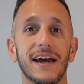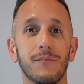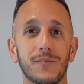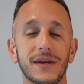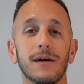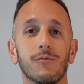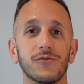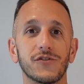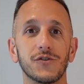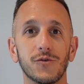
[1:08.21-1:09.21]
and be
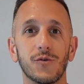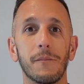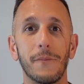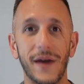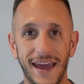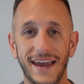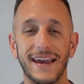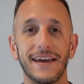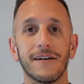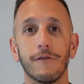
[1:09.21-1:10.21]
able to
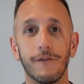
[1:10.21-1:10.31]
pay